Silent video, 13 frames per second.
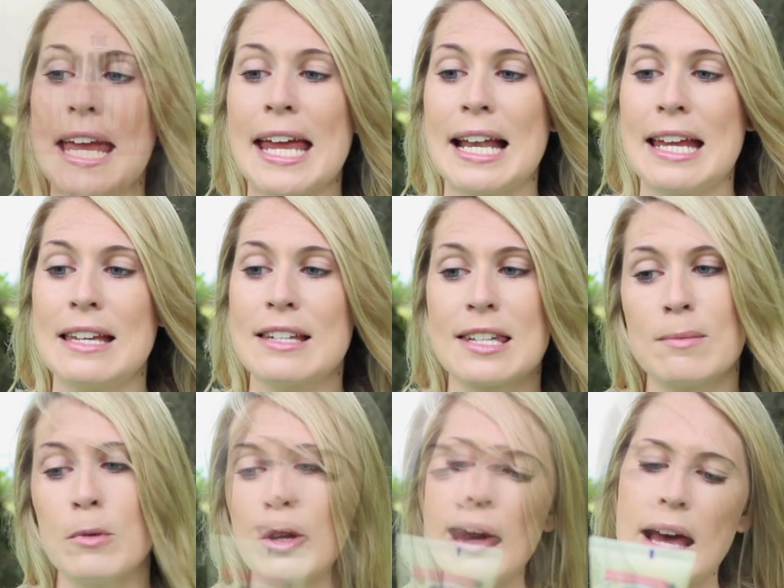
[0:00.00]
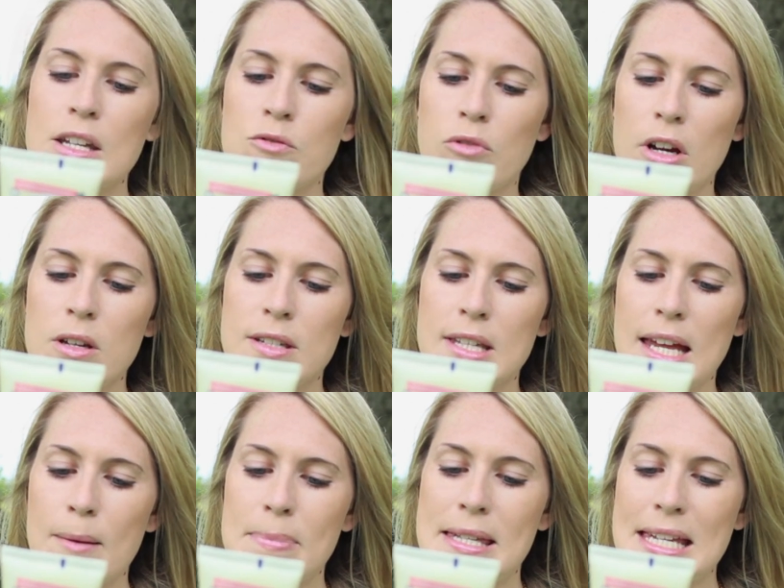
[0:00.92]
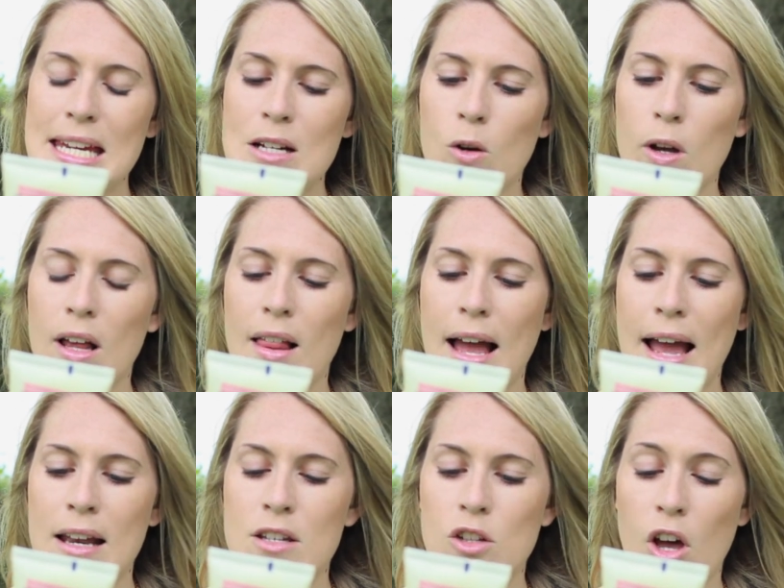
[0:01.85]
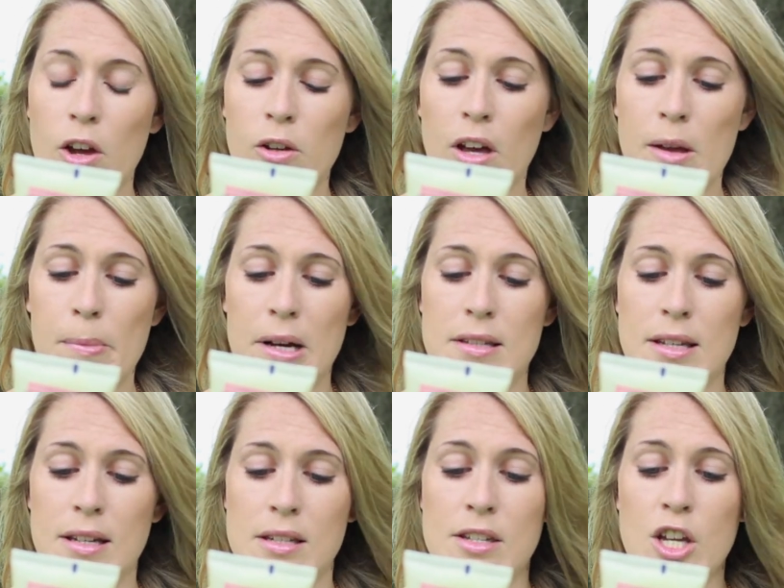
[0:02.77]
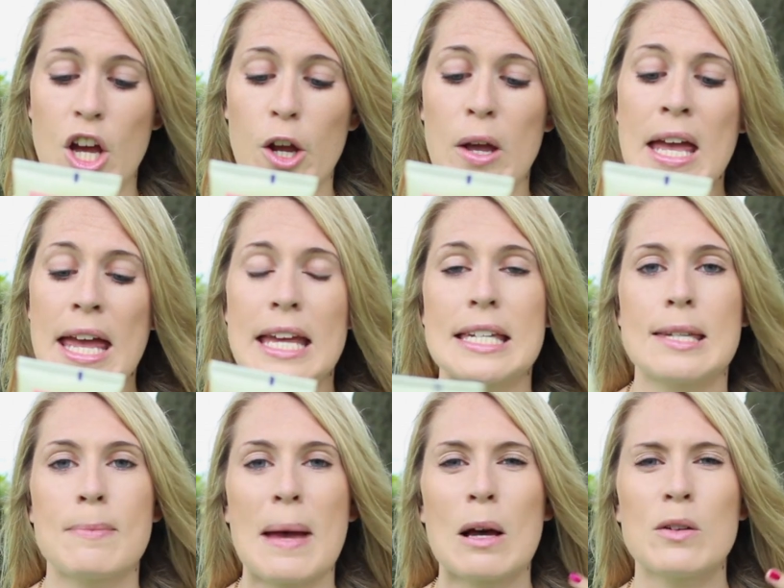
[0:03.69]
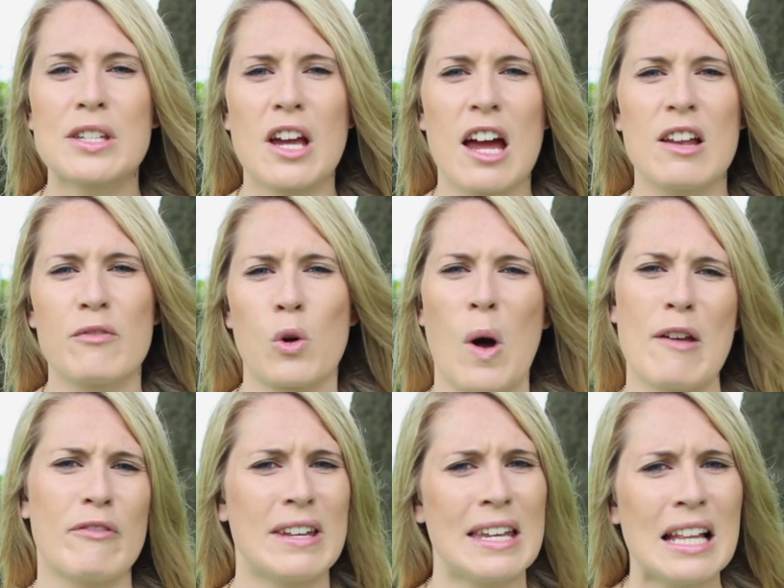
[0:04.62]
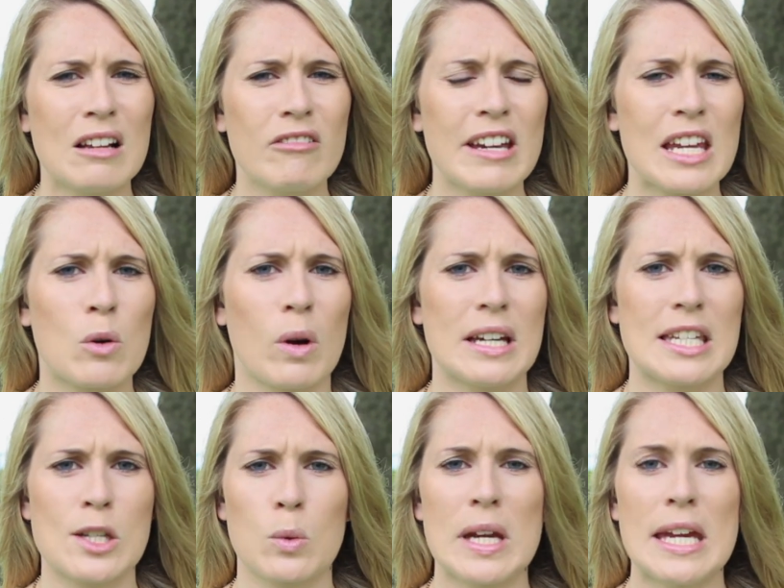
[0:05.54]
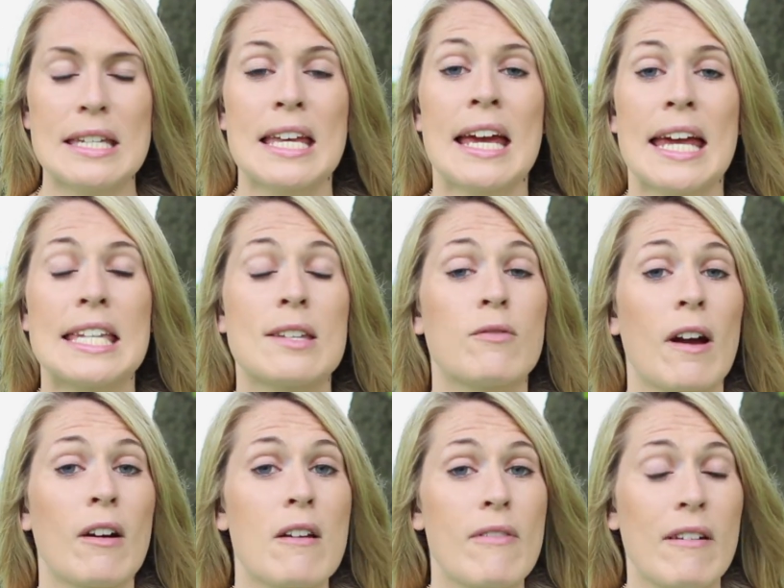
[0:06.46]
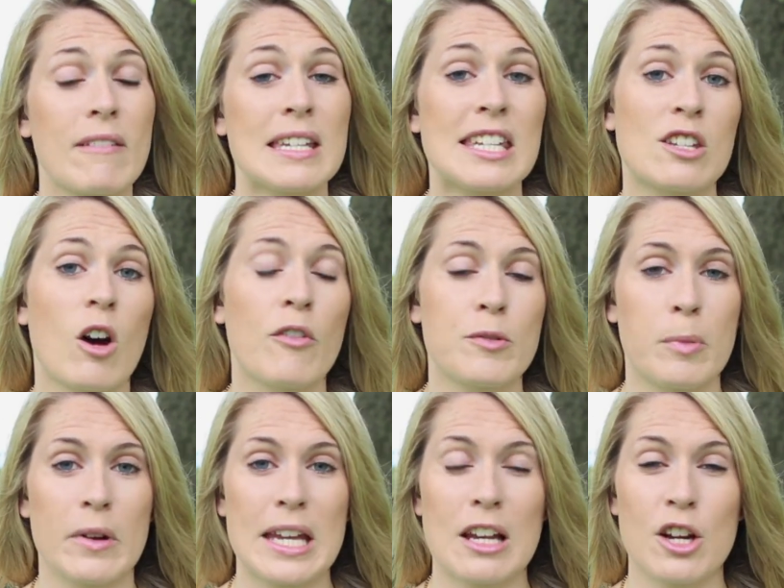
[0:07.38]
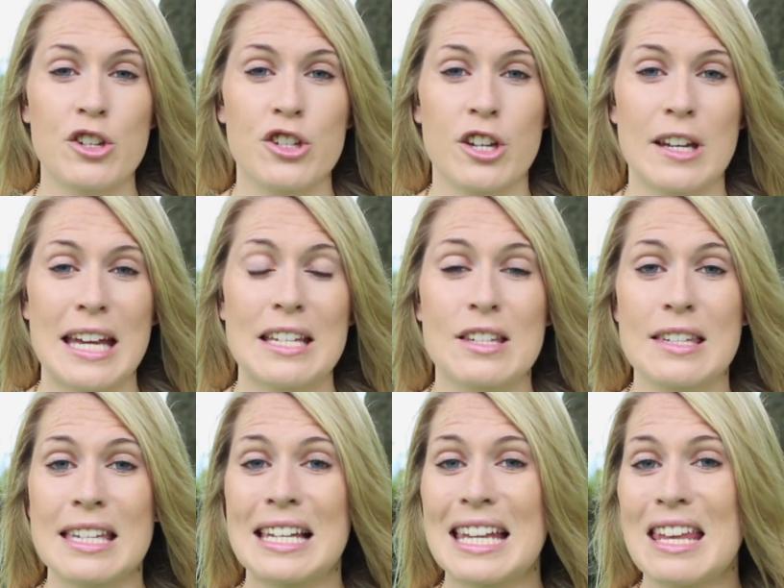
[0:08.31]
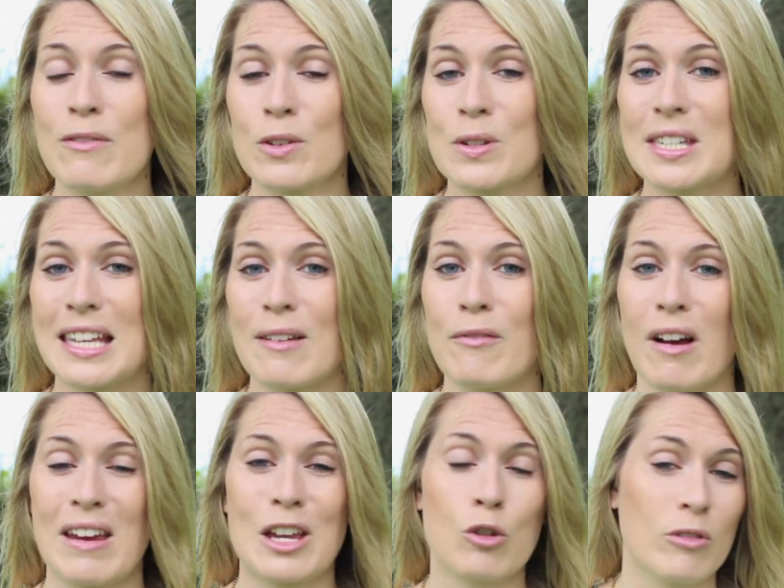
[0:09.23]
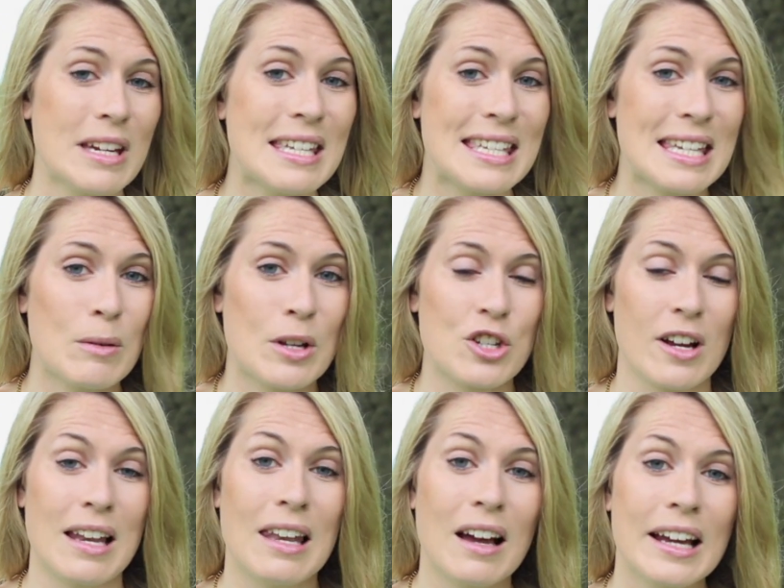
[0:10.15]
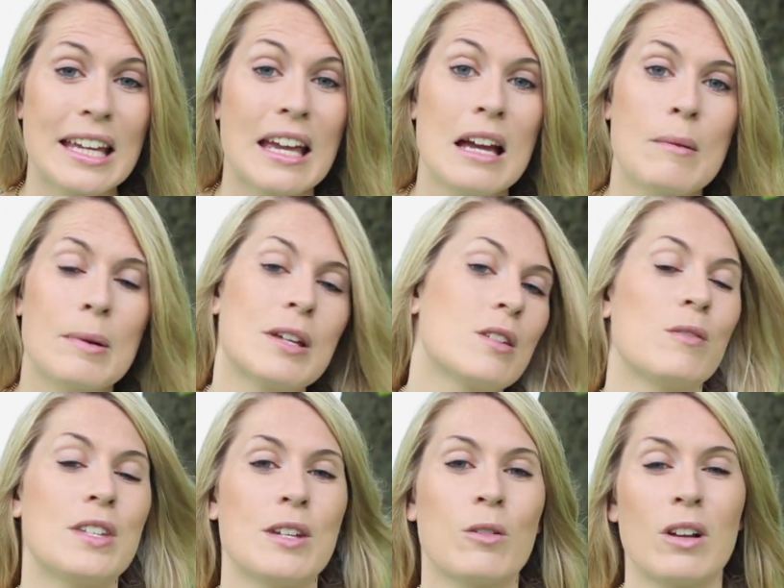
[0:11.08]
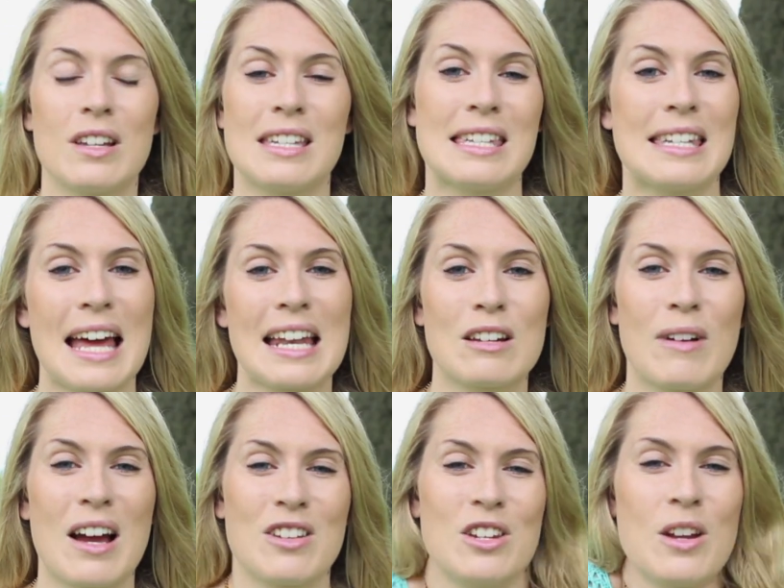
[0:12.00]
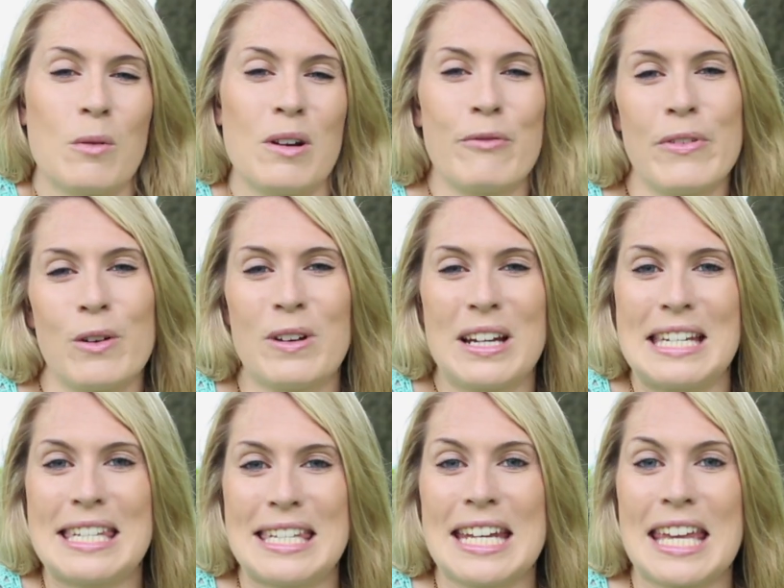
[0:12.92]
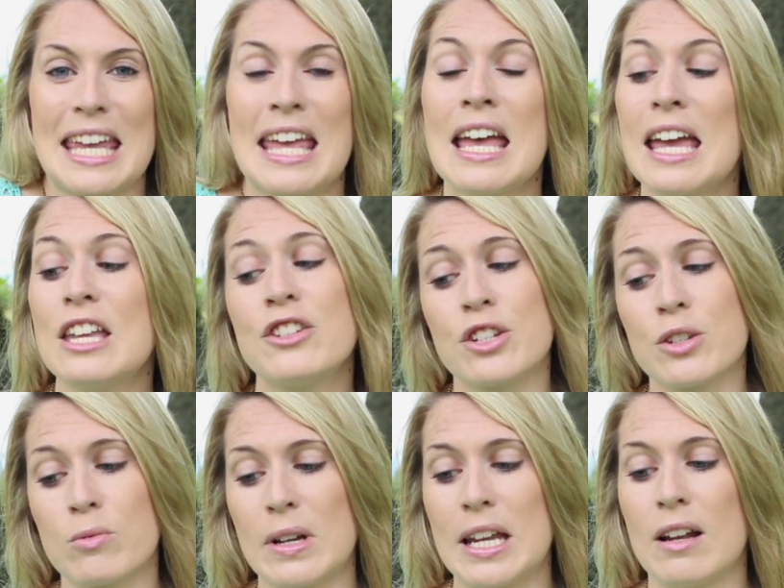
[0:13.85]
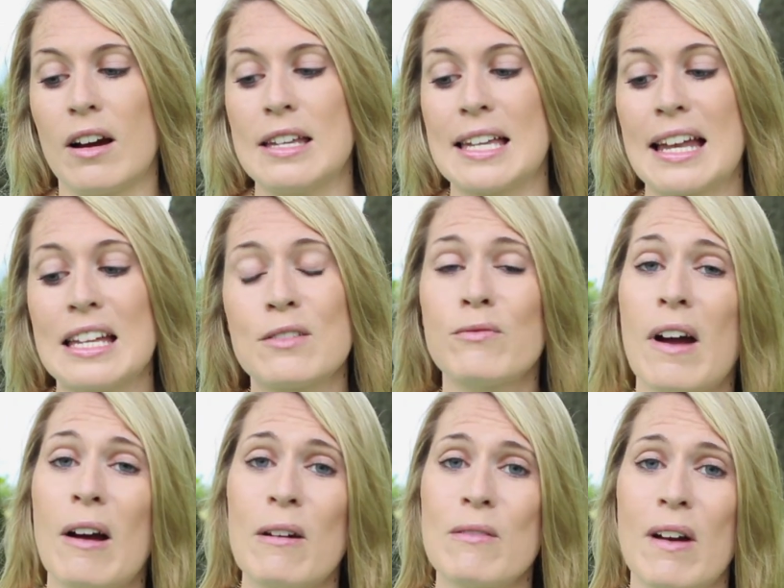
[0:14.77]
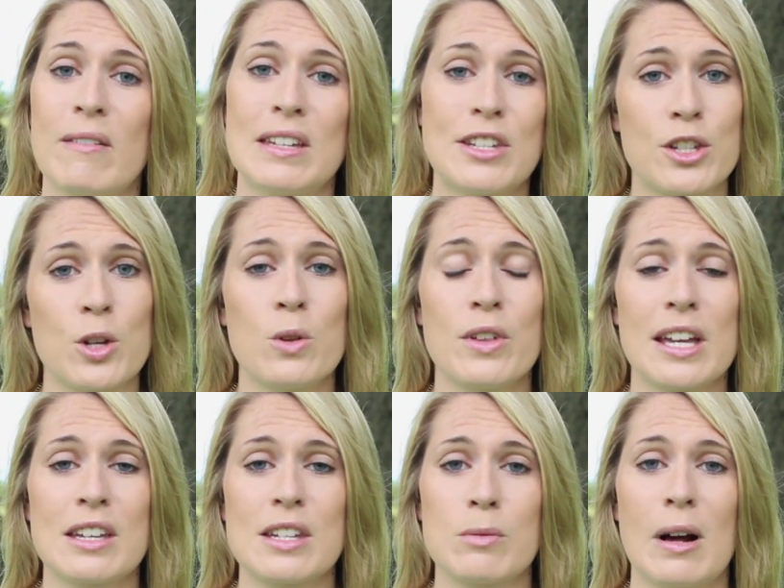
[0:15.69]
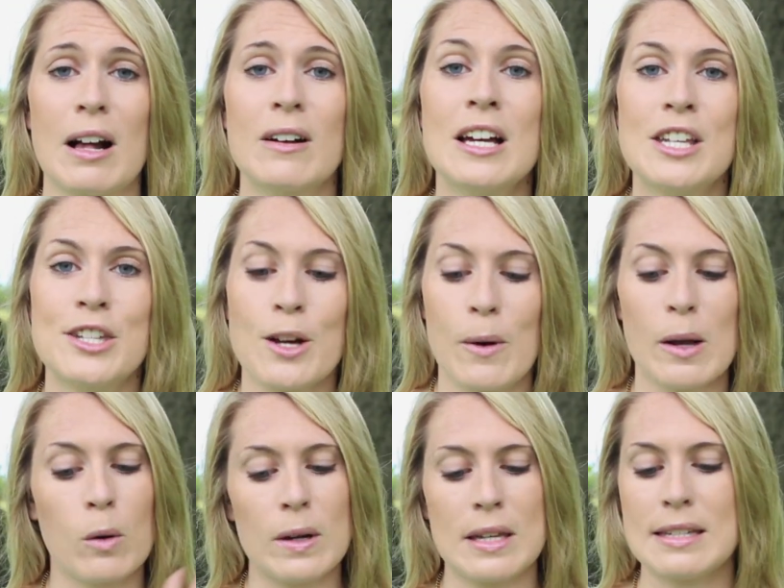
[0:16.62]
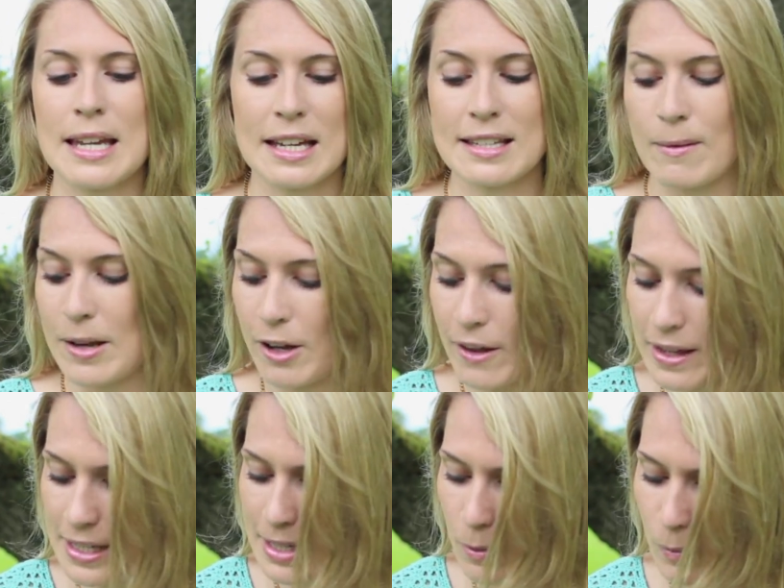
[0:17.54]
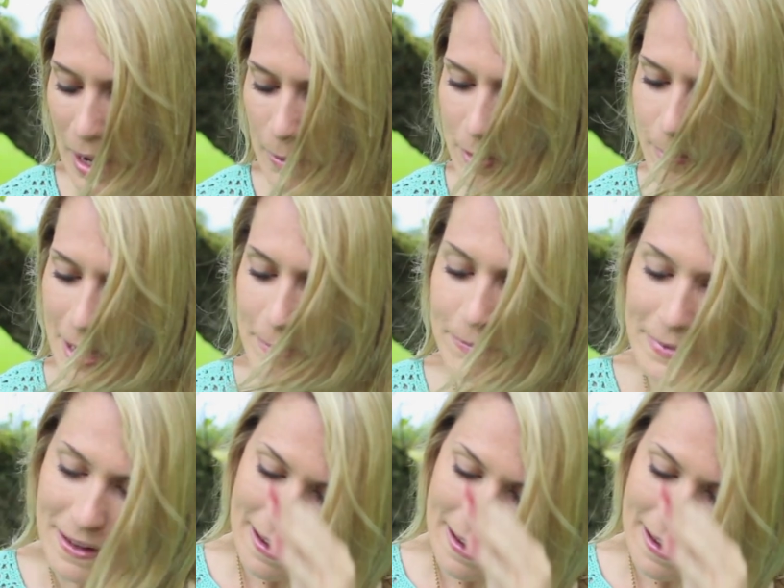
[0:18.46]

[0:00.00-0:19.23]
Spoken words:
Daily Smooth. It has rosehip seed oil and cocoa butter, so it smells kind of quite vanilla-y, quite sweet. It's a very, very soft body lotion. It doesn't leave your skin very greasy, which I like, because obviously you've got loads of sand around you, you don't want to feel really sticky. It's just really nice, and it's very, very soothing as well, so I always take something like this away with me.